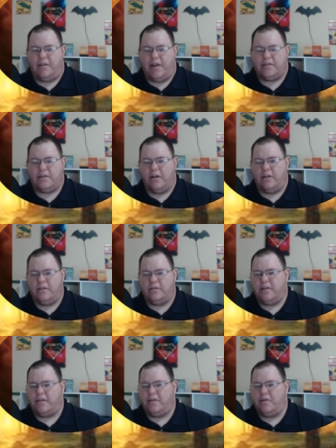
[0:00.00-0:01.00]
that turn, and there's
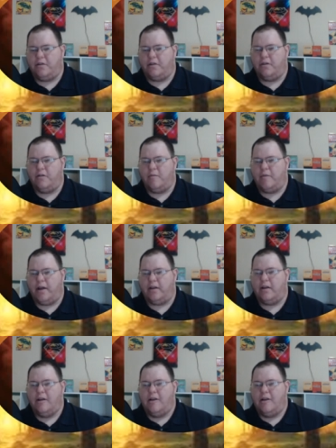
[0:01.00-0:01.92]
nothing you can do about it,